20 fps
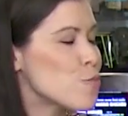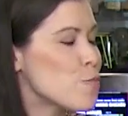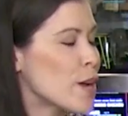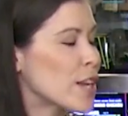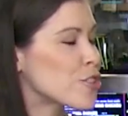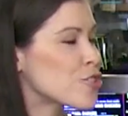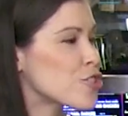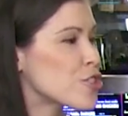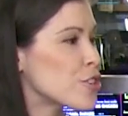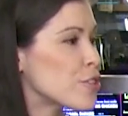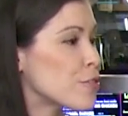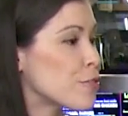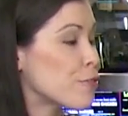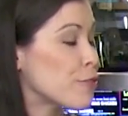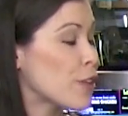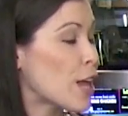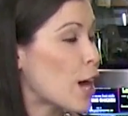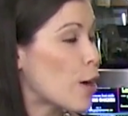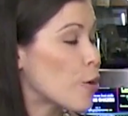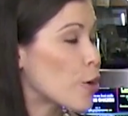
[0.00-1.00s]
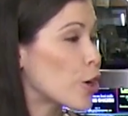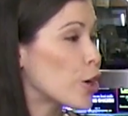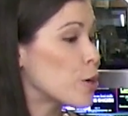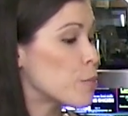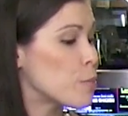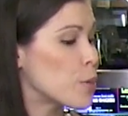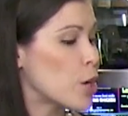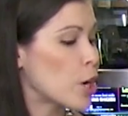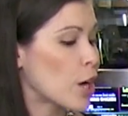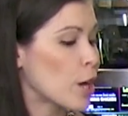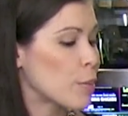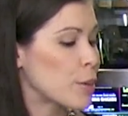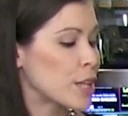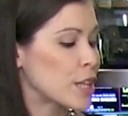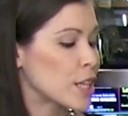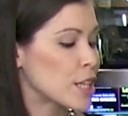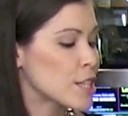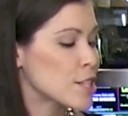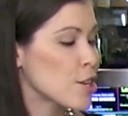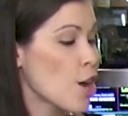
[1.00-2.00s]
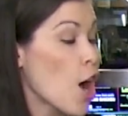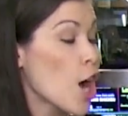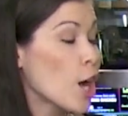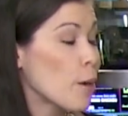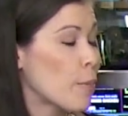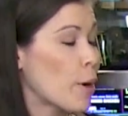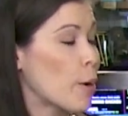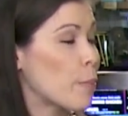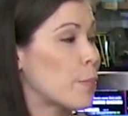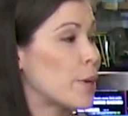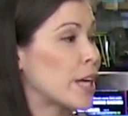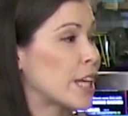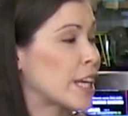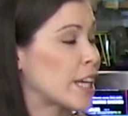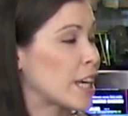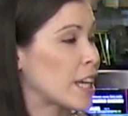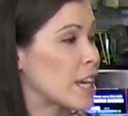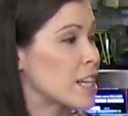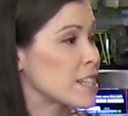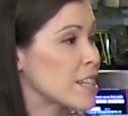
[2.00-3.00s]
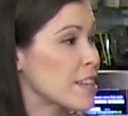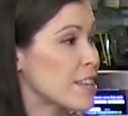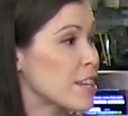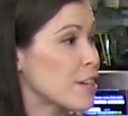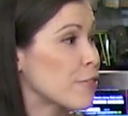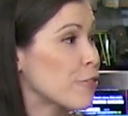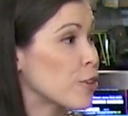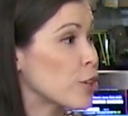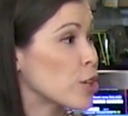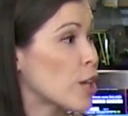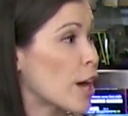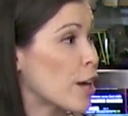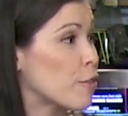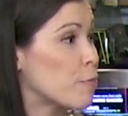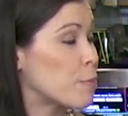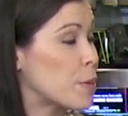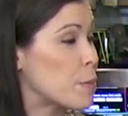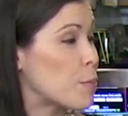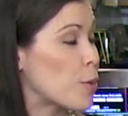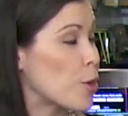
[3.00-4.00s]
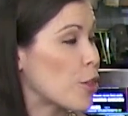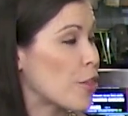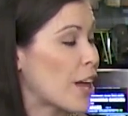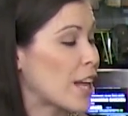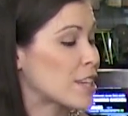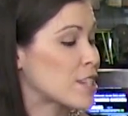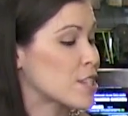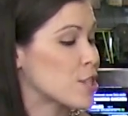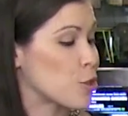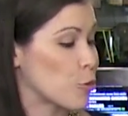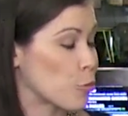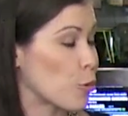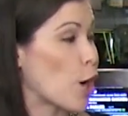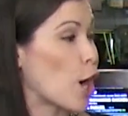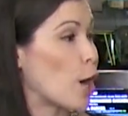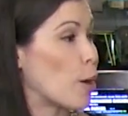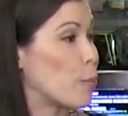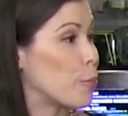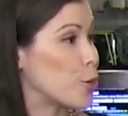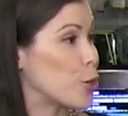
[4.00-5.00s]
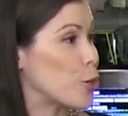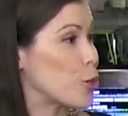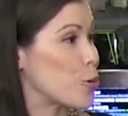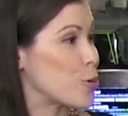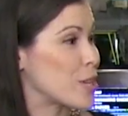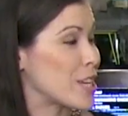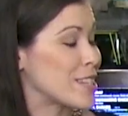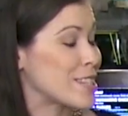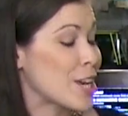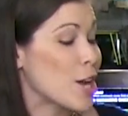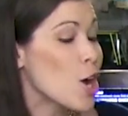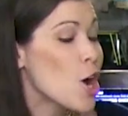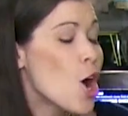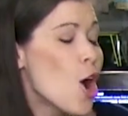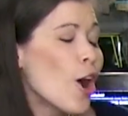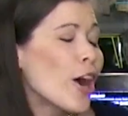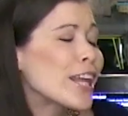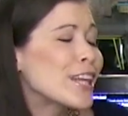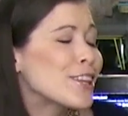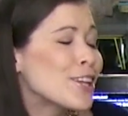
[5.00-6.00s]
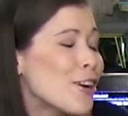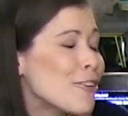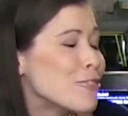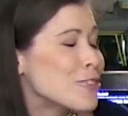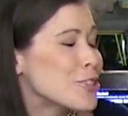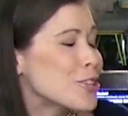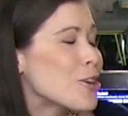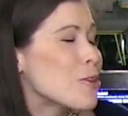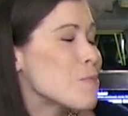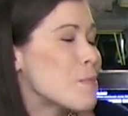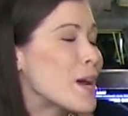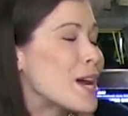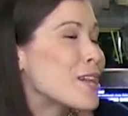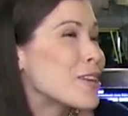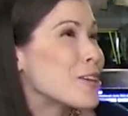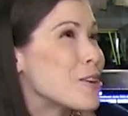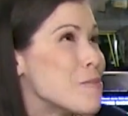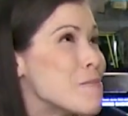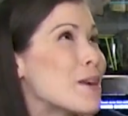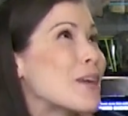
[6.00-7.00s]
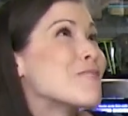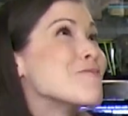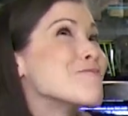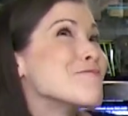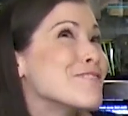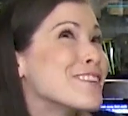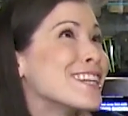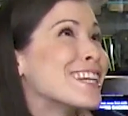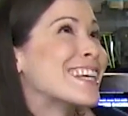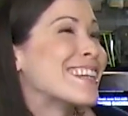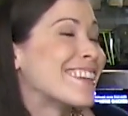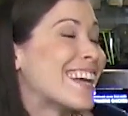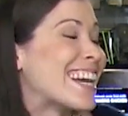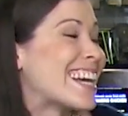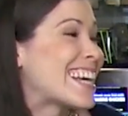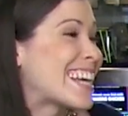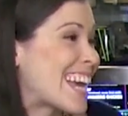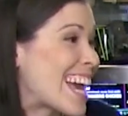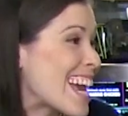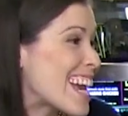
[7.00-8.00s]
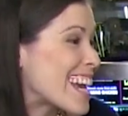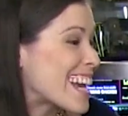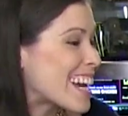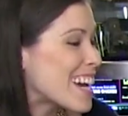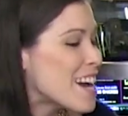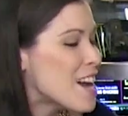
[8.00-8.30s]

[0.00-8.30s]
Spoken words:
you mentioned flour and milk. Let's talk about baking, because I think for a lot of people that's the rub. And they say, well, I'd love to go paleo, but I really like cake.